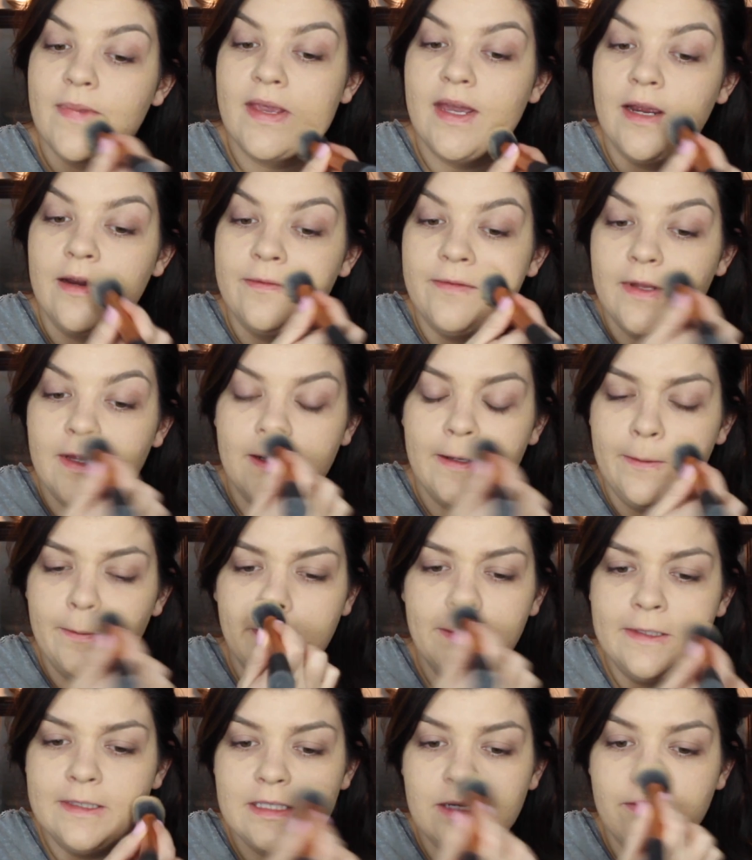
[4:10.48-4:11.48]

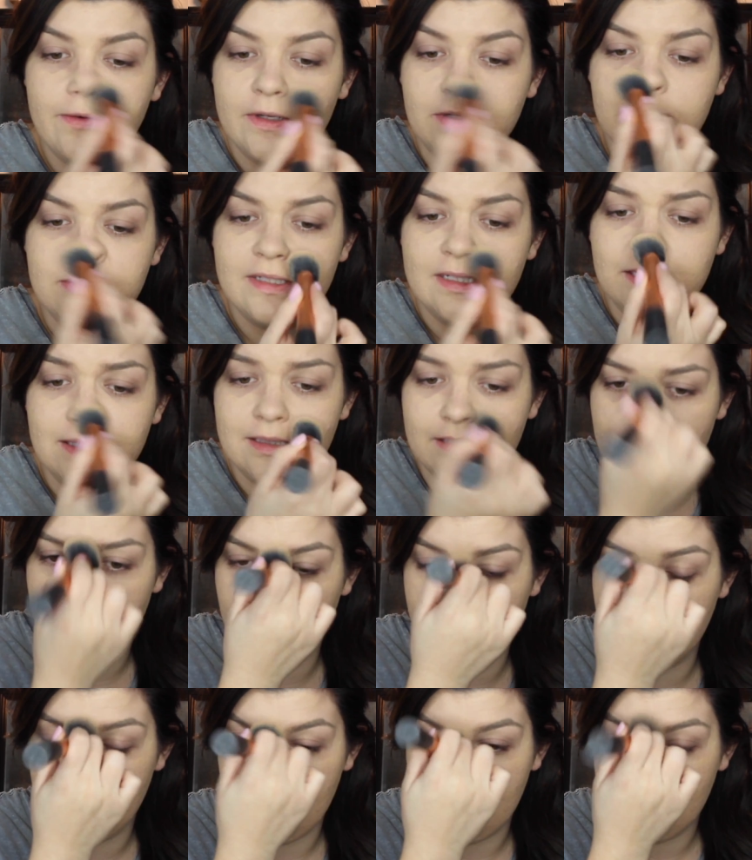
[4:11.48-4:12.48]
anyone that's ever used it has
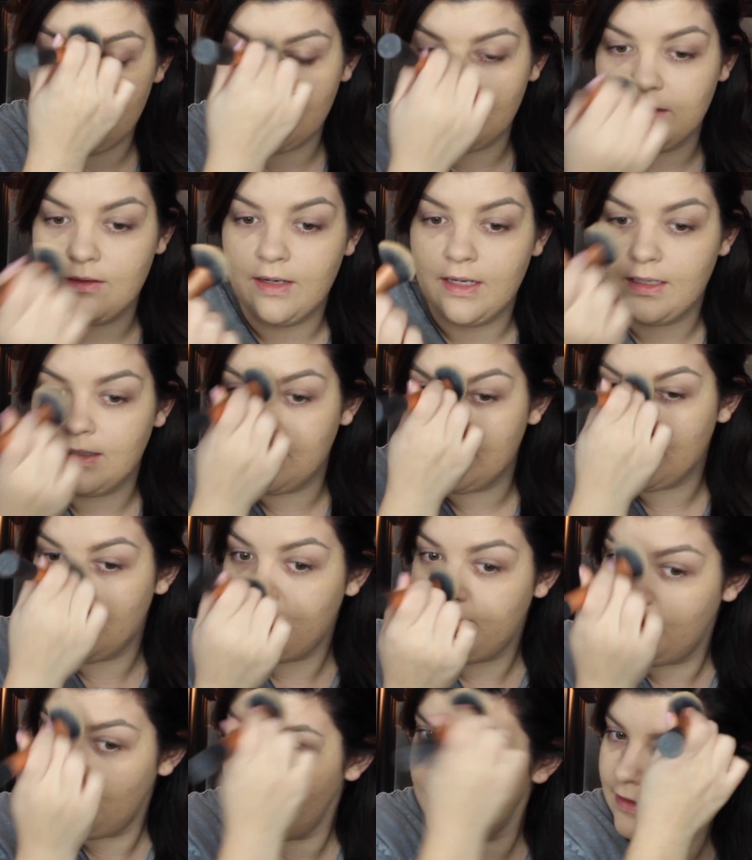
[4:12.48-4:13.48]
loved it, so I
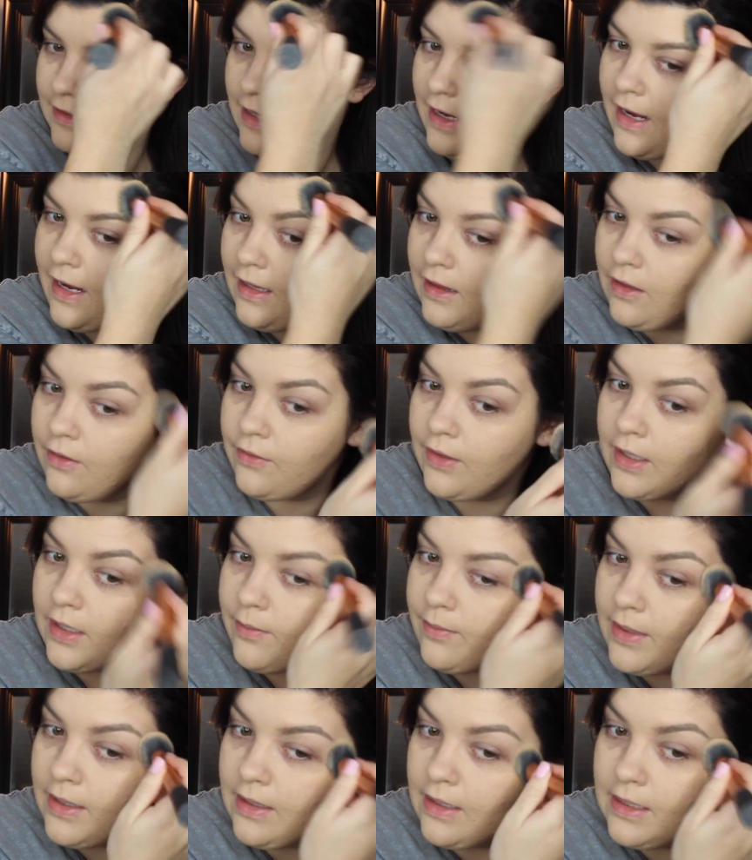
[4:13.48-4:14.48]
definitely highly
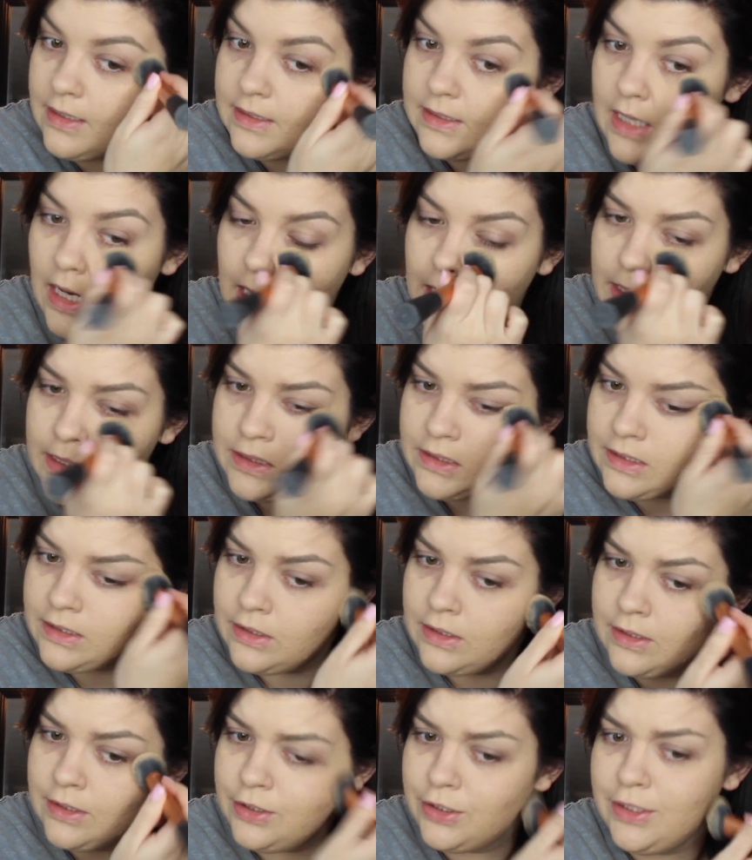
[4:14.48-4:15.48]
recommend this, and
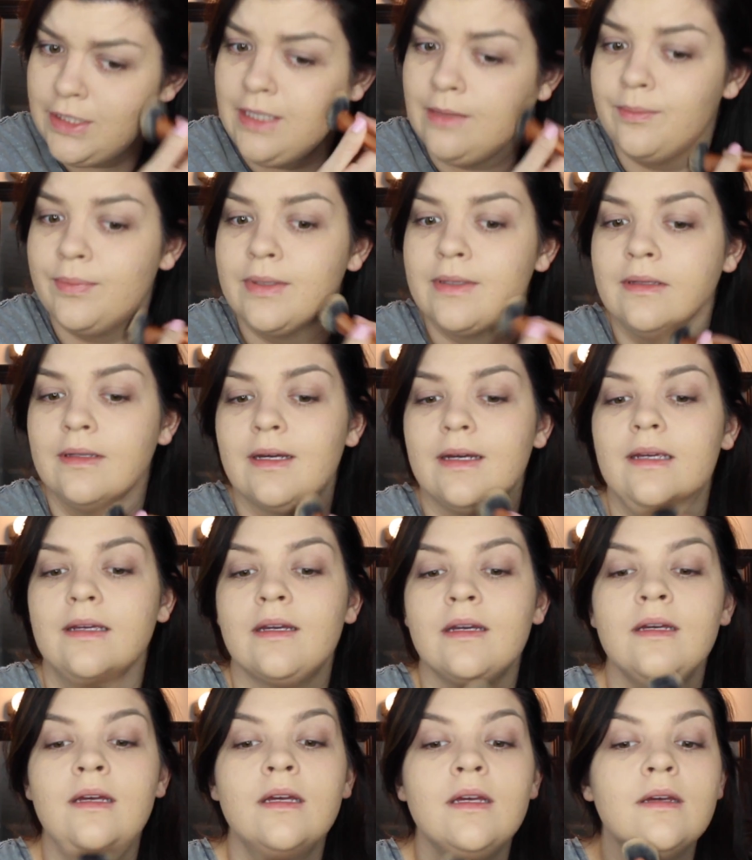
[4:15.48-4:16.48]
it's cheap.
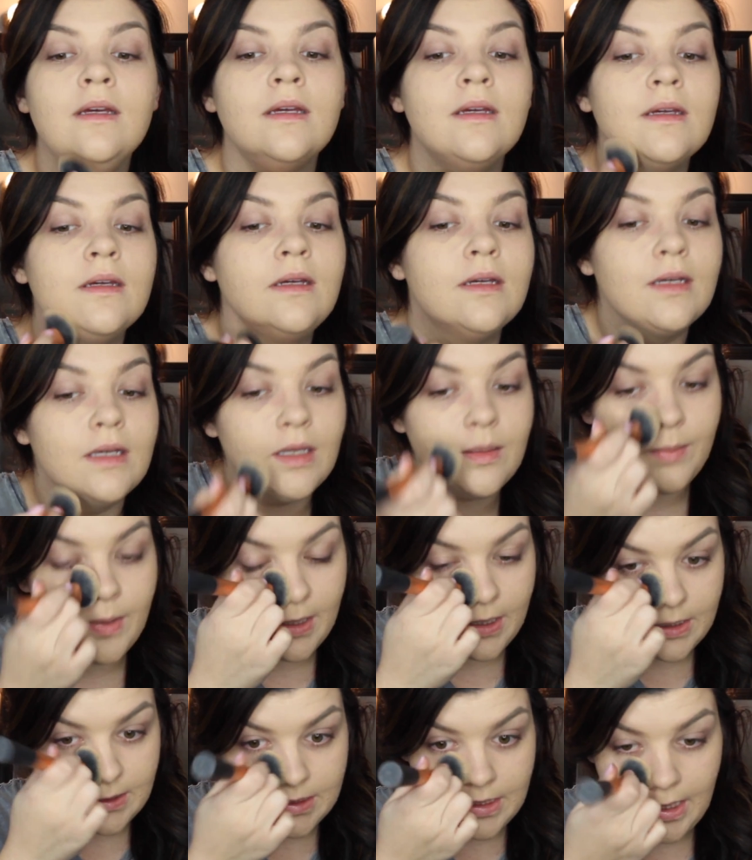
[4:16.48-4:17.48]
Like
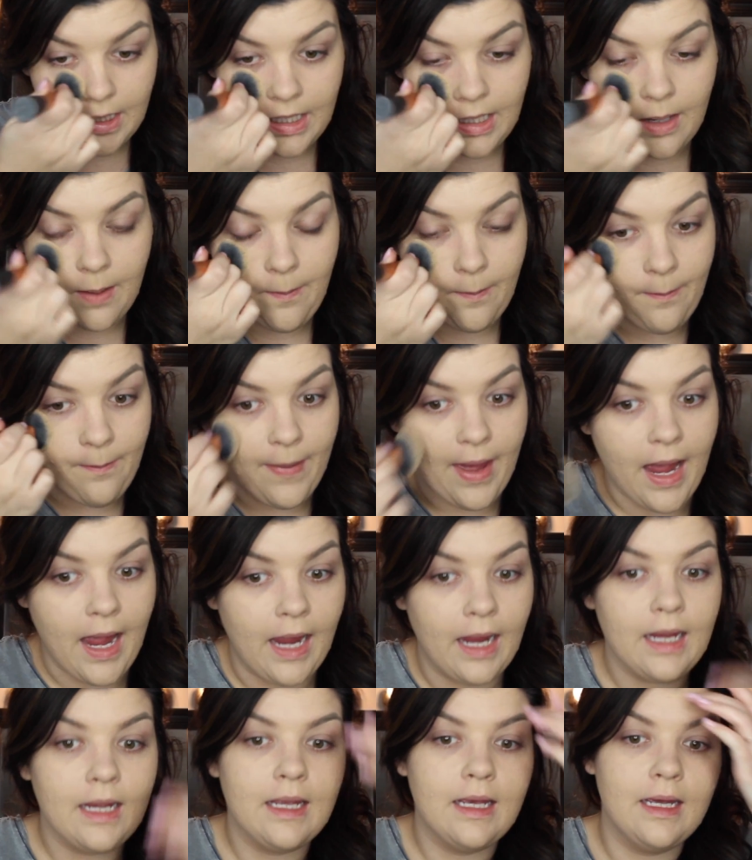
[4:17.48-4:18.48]
compared to like
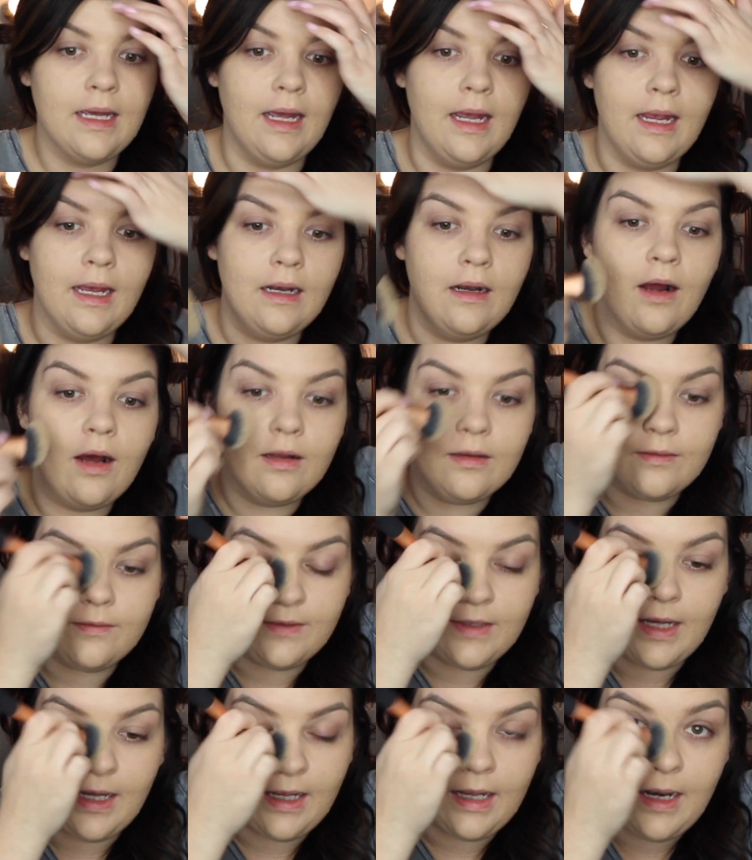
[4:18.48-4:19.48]
MAC and all of
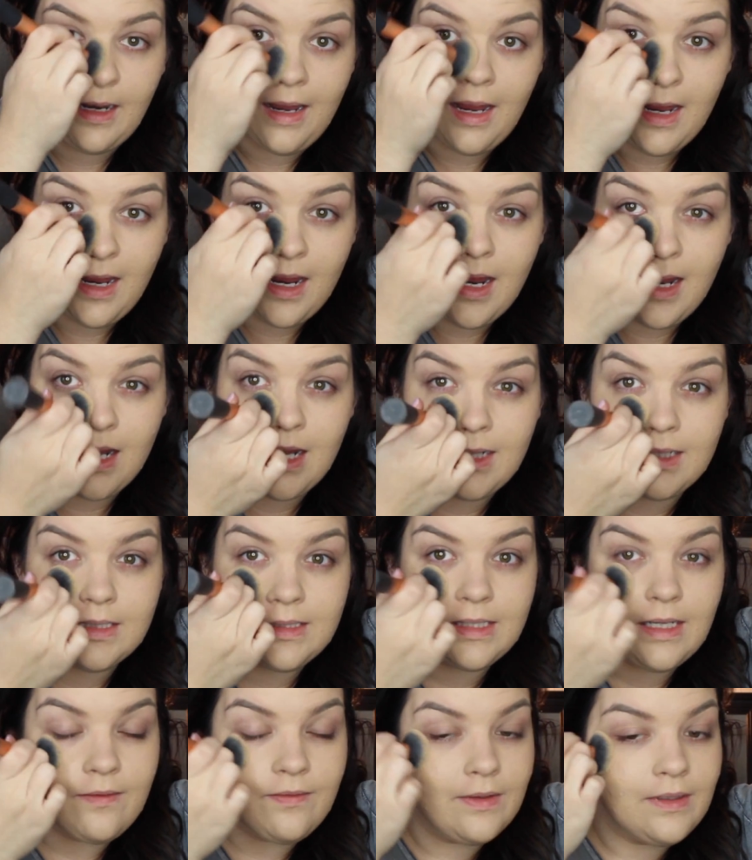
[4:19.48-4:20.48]
that, it's
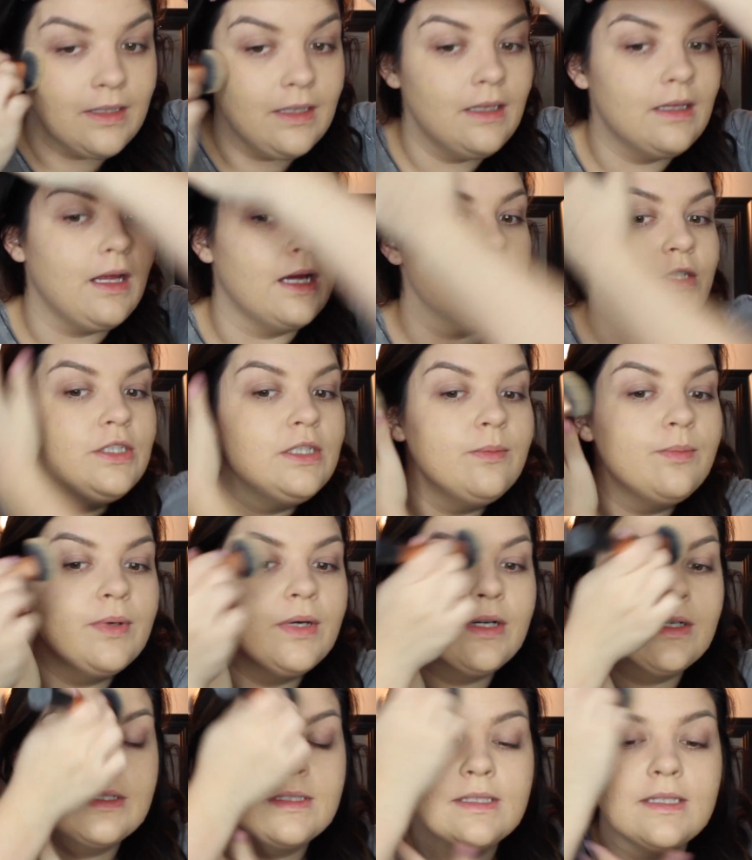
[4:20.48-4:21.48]
definitely a lot
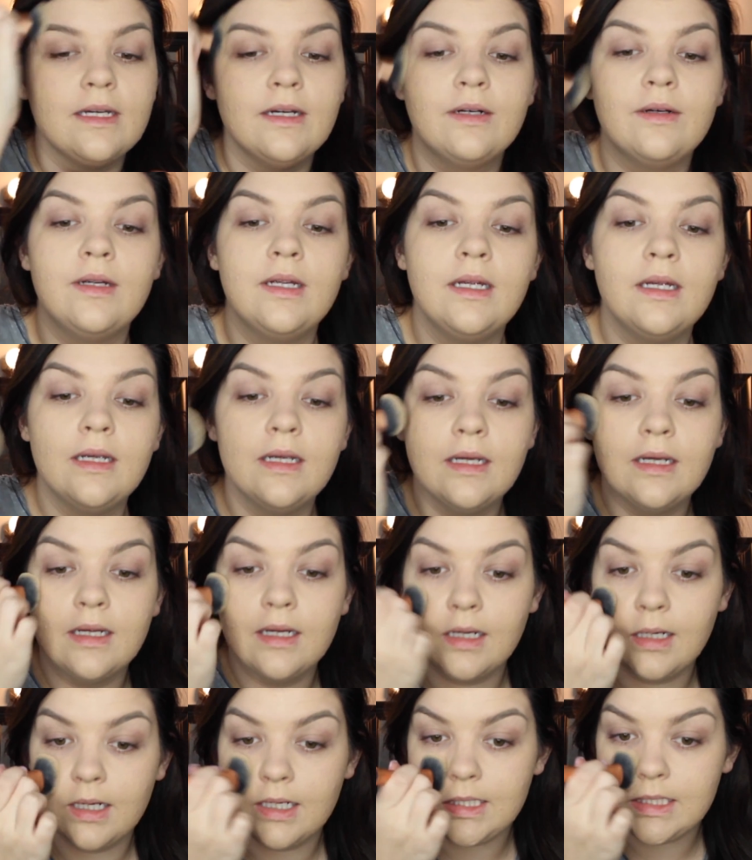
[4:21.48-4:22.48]
cheaper. So
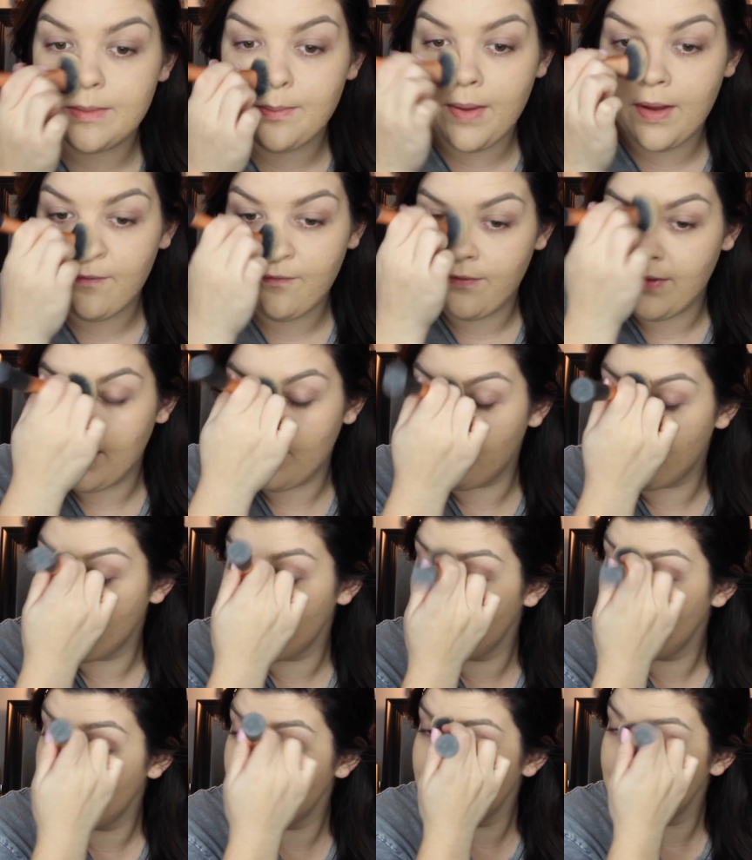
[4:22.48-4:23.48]
this is my
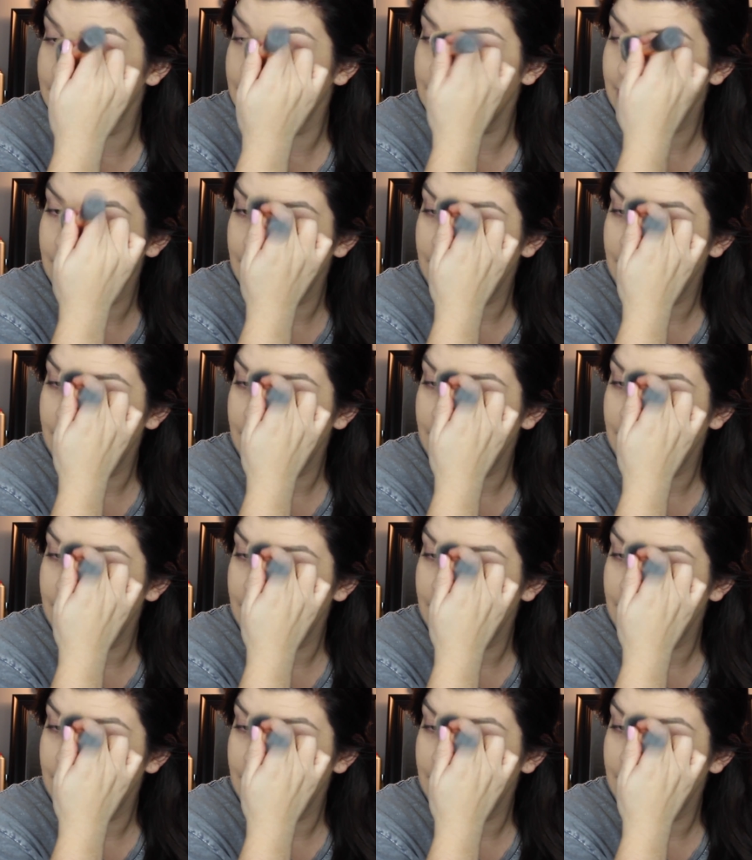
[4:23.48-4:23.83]
favorite.